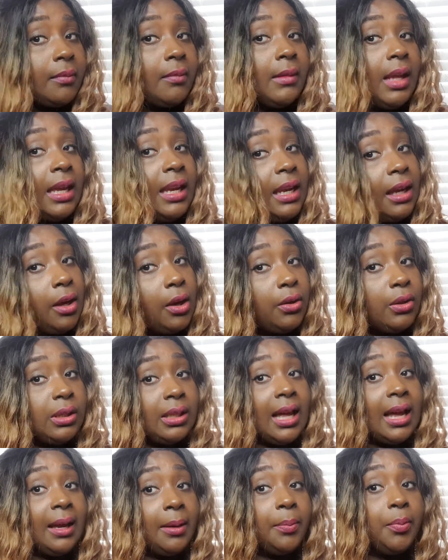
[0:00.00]
and it goes
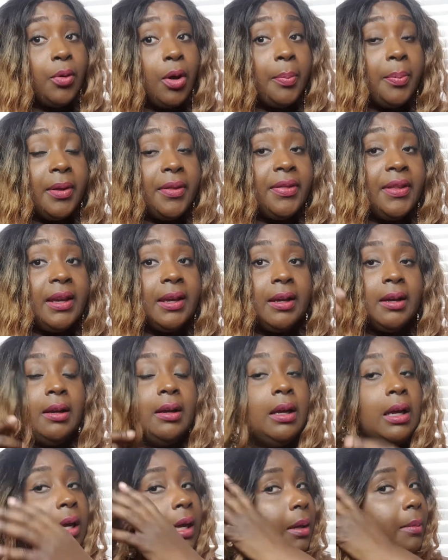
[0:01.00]
like proper thicker.
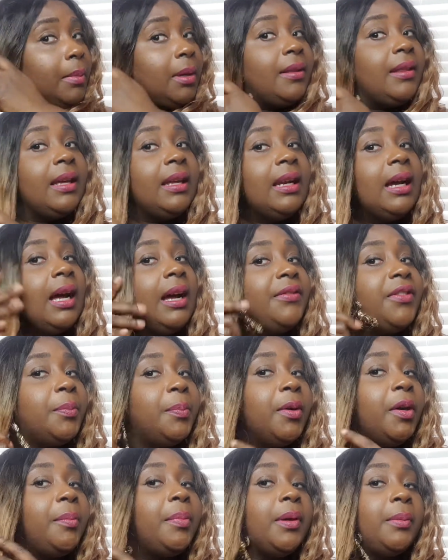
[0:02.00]
But then I have to
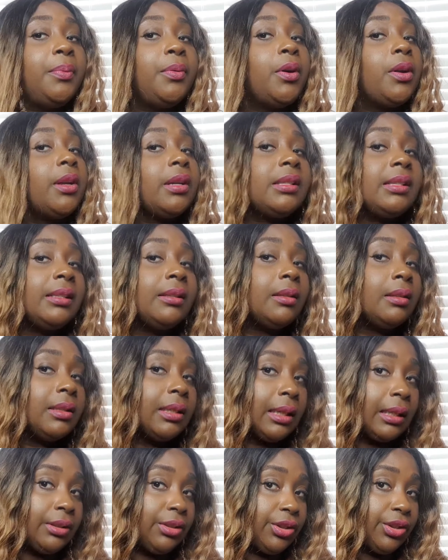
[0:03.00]
put a bit of product to
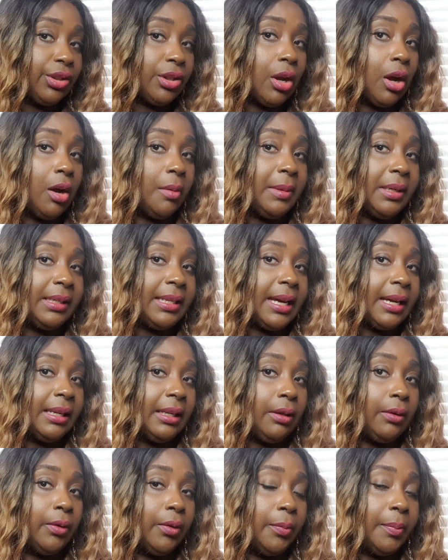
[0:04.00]
just calm it down a
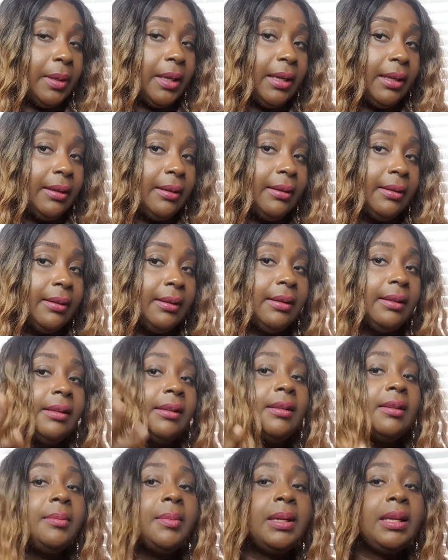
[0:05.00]
little bit.
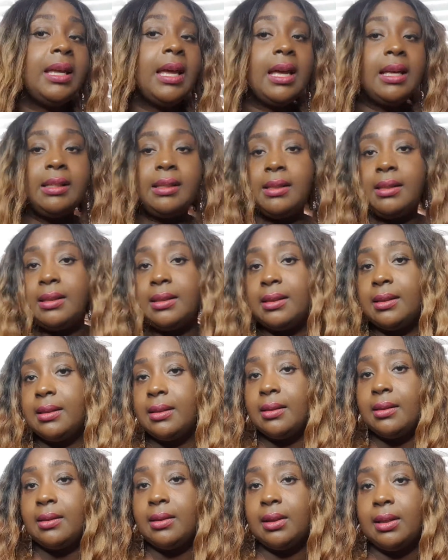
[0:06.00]
But yes,
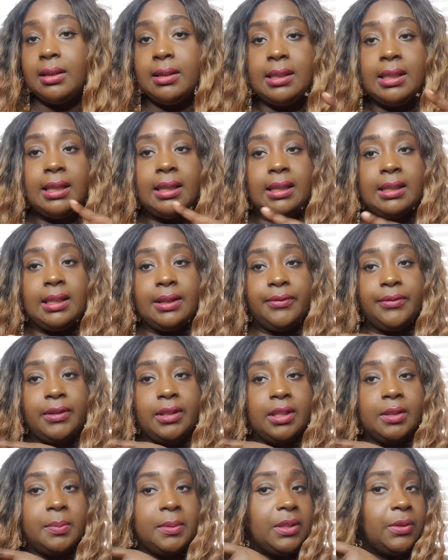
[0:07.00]
so you can see the
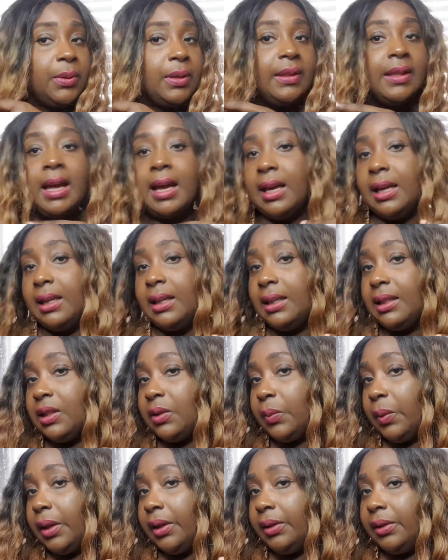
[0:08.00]
difference between that and this
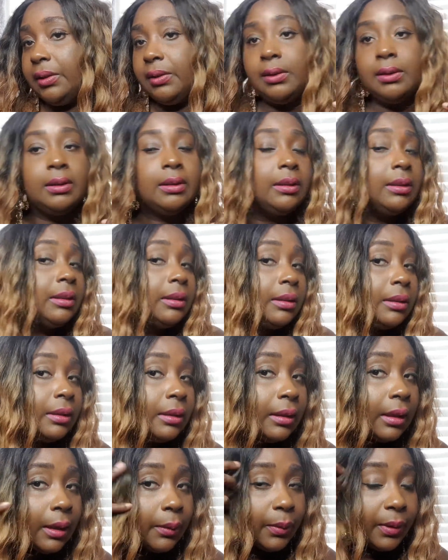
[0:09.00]
one.
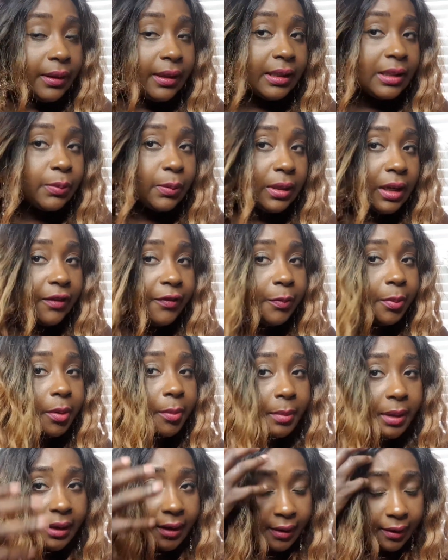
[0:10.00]
Like with this one, I've put
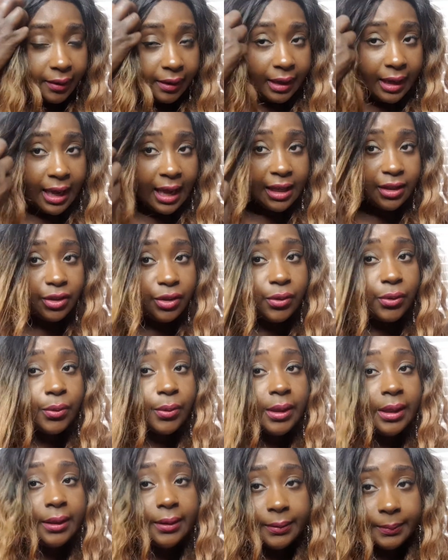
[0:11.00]
my hands through
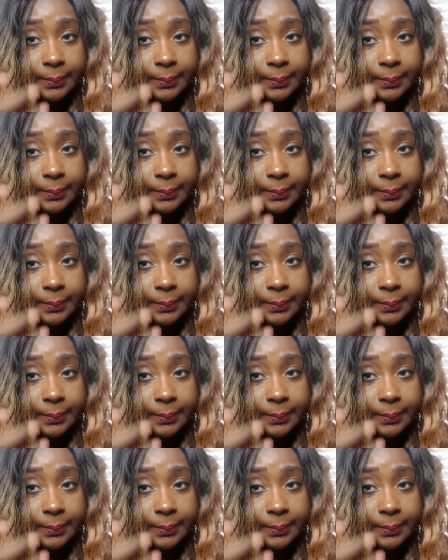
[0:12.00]
it